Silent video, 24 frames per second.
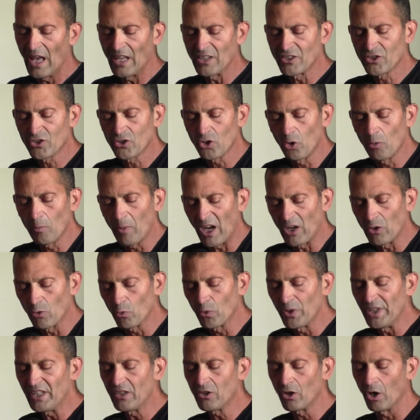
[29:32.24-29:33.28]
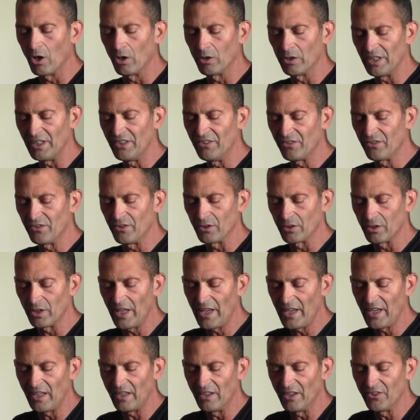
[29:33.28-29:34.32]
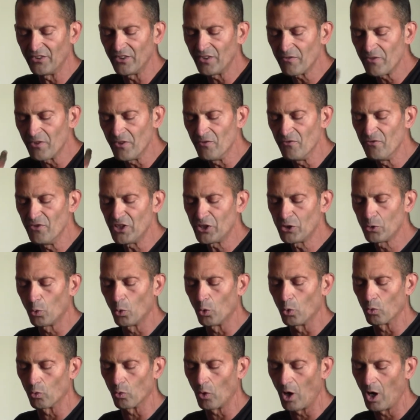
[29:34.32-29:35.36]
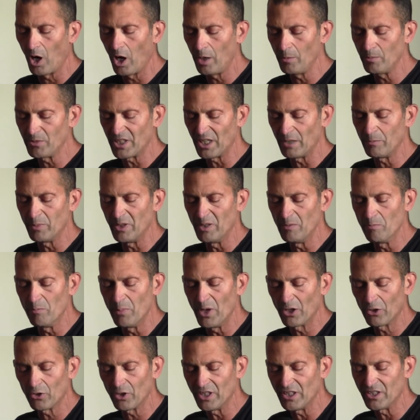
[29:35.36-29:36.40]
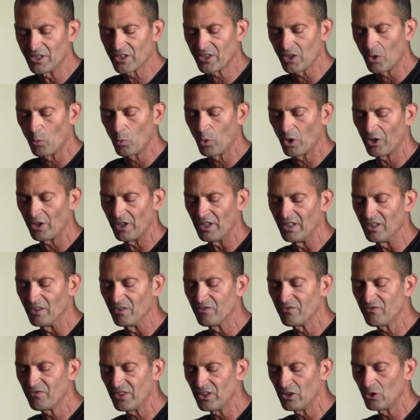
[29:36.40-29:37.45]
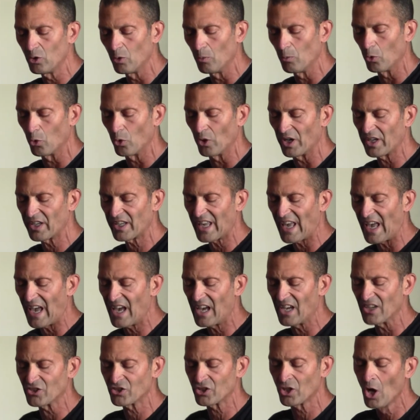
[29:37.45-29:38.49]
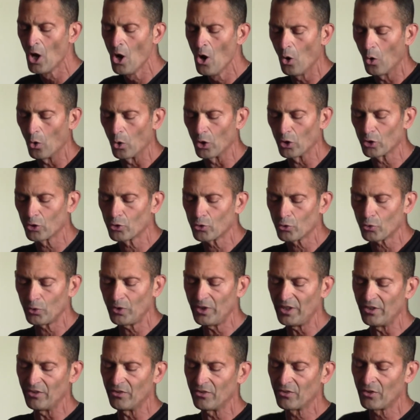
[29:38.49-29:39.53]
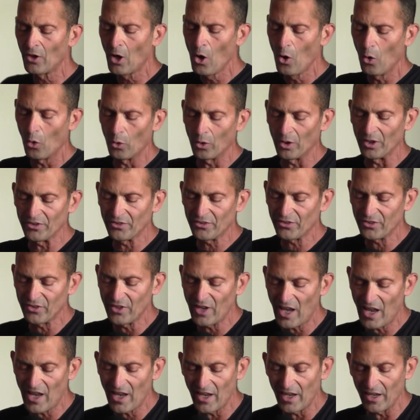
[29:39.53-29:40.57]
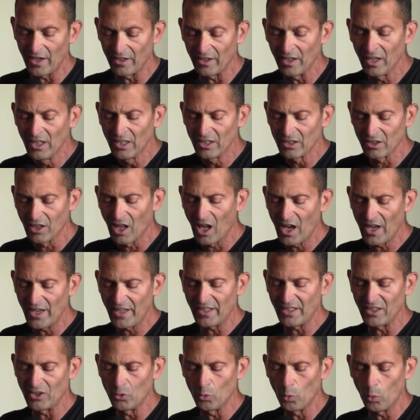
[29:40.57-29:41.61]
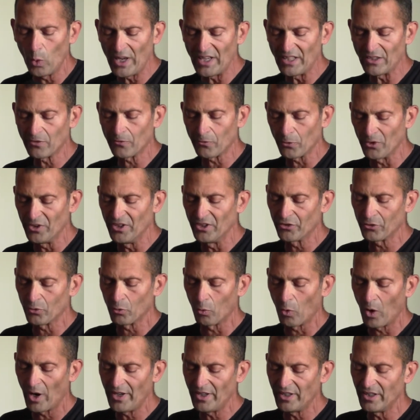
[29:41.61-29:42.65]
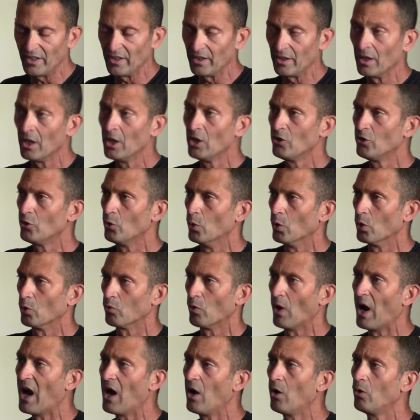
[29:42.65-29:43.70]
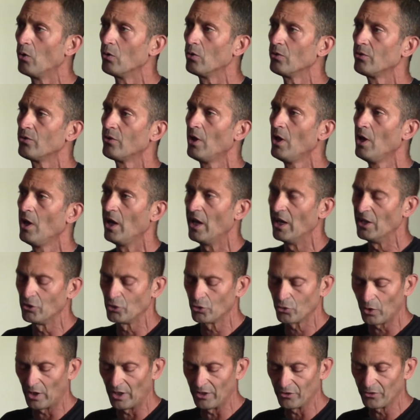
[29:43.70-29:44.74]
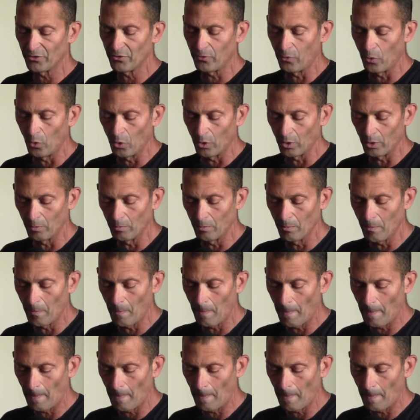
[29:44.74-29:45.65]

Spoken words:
And so my recall is delayed, as if the visual rhymes had been buried somewhere in a film or a cache or a crease or a snag, lying in wait for this writing to arouse and transform.